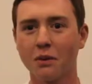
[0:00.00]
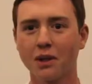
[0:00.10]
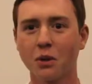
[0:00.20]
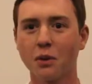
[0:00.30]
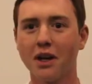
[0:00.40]

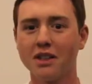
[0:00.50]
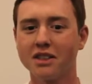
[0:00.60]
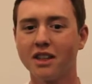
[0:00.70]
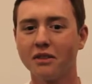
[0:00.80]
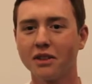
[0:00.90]
about the race
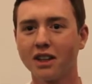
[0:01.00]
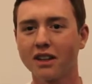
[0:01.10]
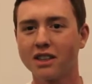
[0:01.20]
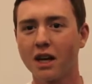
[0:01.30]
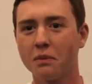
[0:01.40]
and everything
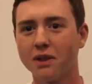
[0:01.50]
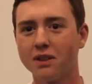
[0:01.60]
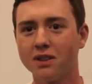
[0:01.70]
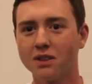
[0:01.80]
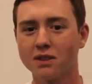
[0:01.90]
that's happened,
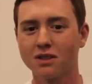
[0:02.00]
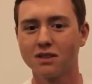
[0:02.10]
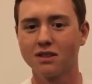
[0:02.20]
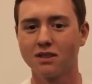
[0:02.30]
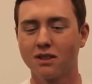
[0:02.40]
and you just
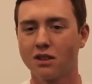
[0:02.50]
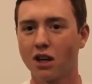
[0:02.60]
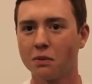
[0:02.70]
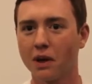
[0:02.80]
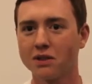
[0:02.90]

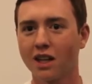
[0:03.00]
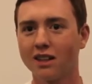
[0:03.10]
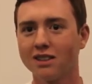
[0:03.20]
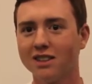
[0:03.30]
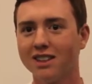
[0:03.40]
talk about
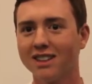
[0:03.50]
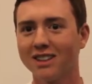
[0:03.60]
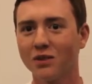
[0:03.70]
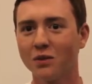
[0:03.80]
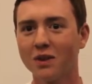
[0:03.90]
cycling
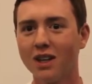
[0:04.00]
and